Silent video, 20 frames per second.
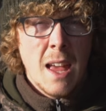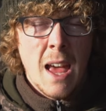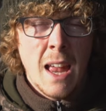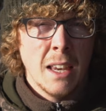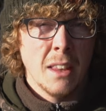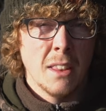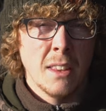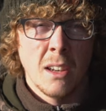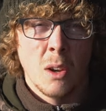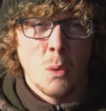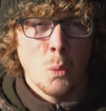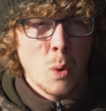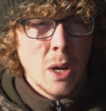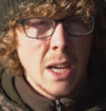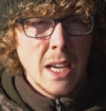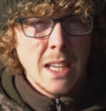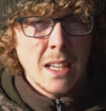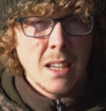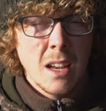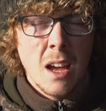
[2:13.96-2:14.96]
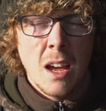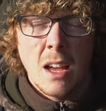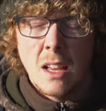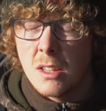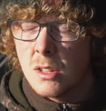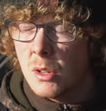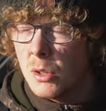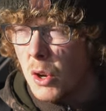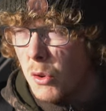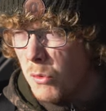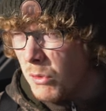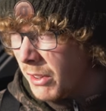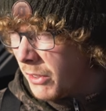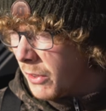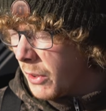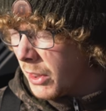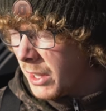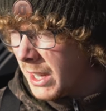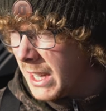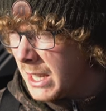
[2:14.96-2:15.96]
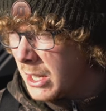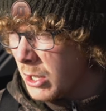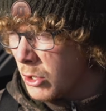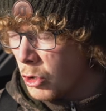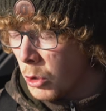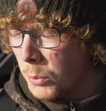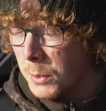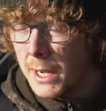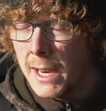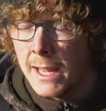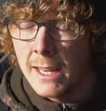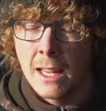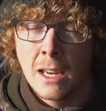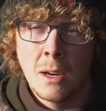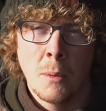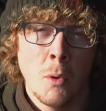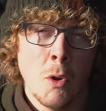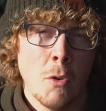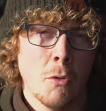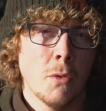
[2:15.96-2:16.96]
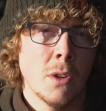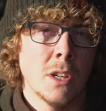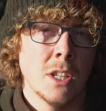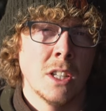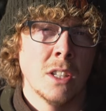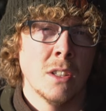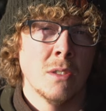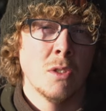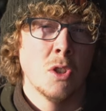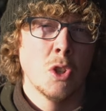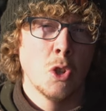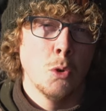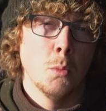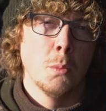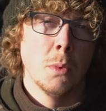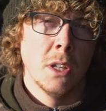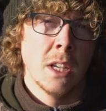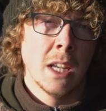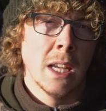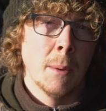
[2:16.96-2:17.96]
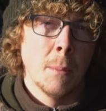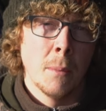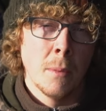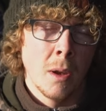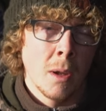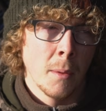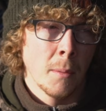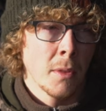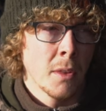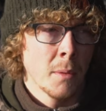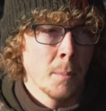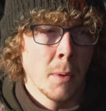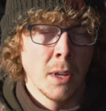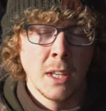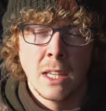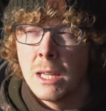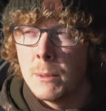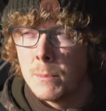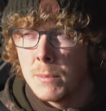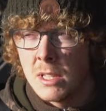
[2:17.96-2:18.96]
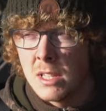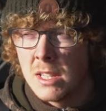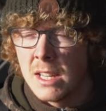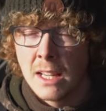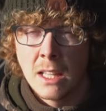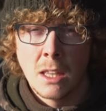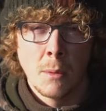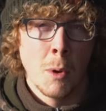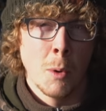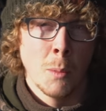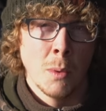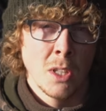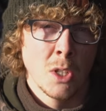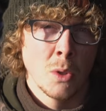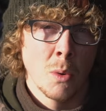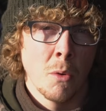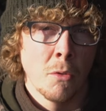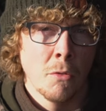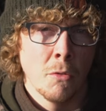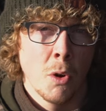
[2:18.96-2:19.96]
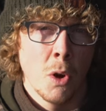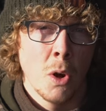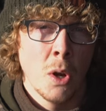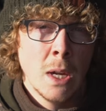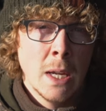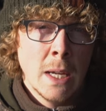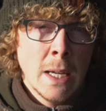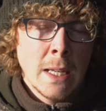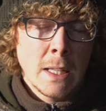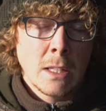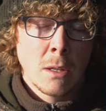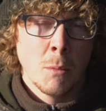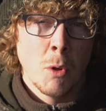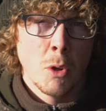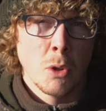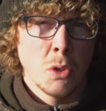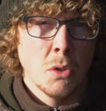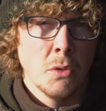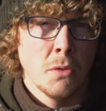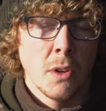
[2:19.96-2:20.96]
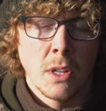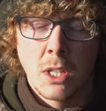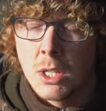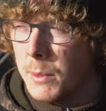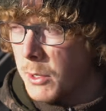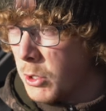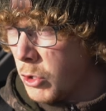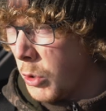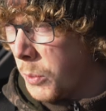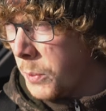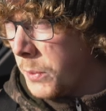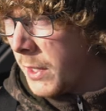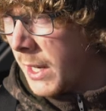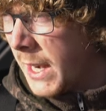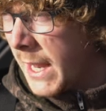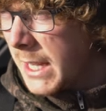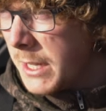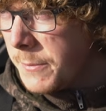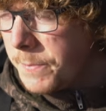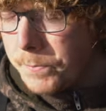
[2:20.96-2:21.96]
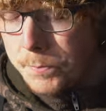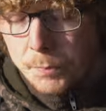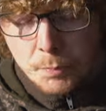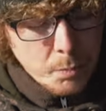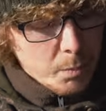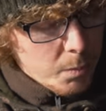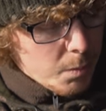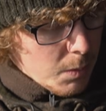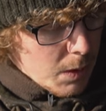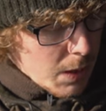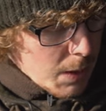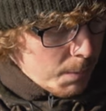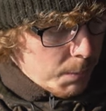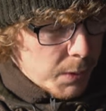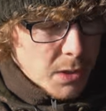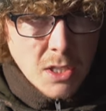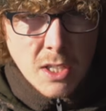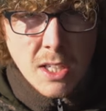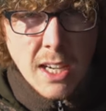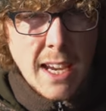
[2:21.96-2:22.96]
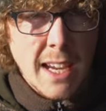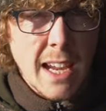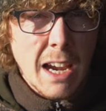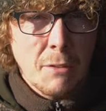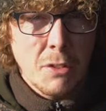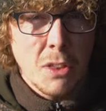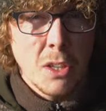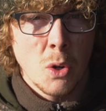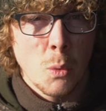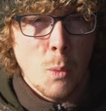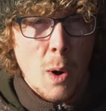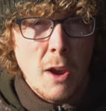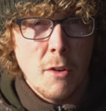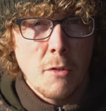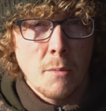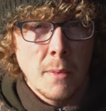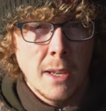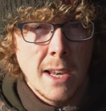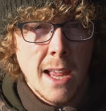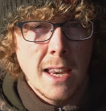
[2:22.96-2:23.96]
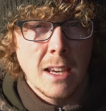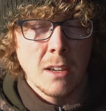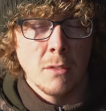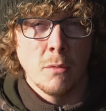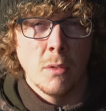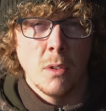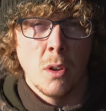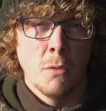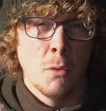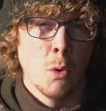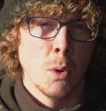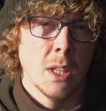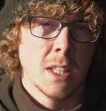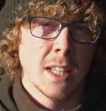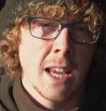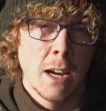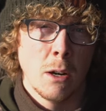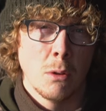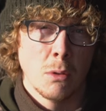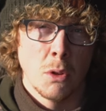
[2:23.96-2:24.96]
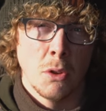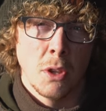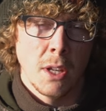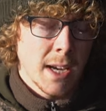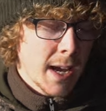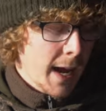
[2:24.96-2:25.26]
anything like weed, uh, so I don't really feel the need to drop the lead and I'm not fishing super deep. No, the, my deepest zig at the moment is 12 foot, so I'm not too fussed about dropping the lead. But to kick everything away from the lead and avoid tangles on the